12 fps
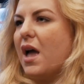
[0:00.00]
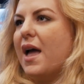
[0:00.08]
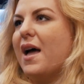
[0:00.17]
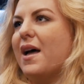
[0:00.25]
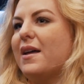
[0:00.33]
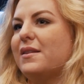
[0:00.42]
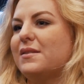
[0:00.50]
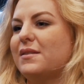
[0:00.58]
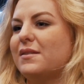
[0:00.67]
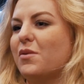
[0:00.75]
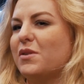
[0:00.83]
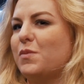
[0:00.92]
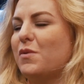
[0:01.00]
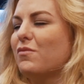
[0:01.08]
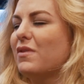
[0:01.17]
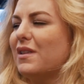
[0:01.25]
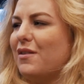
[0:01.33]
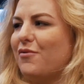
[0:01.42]
And so it's been
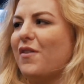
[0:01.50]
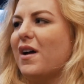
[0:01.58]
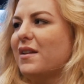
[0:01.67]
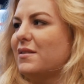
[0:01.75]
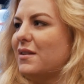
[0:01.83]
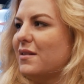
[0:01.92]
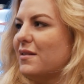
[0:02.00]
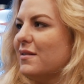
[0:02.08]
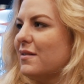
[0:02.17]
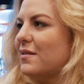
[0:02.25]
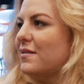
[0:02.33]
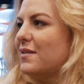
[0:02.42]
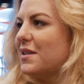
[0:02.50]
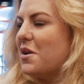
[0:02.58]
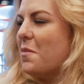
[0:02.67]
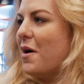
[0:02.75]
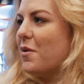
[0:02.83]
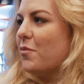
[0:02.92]
really fun to
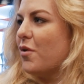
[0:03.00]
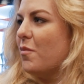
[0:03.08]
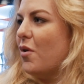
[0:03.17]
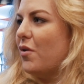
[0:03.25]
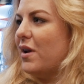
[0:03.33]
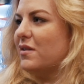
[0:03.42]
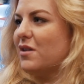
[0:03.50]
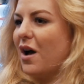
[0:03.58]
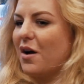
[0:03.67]
come out and promote it and talk